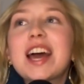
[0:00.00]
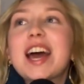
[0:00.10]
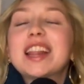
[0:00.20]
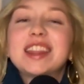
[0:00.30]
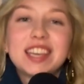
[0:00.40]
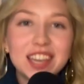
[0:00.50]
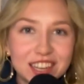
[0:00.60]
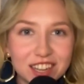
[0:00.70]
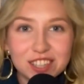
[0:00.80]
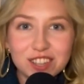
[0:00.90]
and thinking
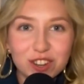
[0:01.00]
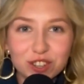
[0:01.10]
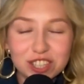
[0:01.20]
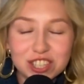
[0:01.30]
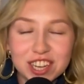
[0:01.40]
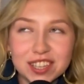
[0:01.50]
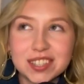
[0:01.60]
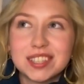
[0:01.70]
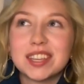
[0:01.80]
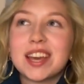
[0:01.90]
like a
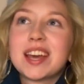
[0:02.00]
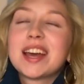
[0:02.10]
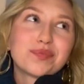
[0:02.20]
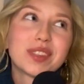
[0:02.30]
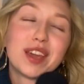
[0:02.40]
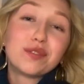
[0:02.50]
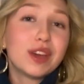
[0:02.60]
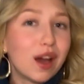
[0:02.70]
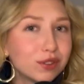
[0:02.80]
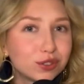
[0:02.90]
psychologist. If you
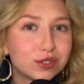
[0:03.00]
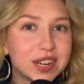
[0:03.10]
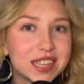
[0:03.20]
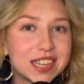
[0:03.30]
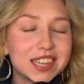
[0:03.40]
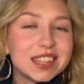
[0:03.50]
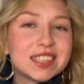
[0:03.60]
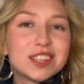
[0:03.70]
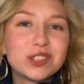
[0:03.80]
haven't already, this is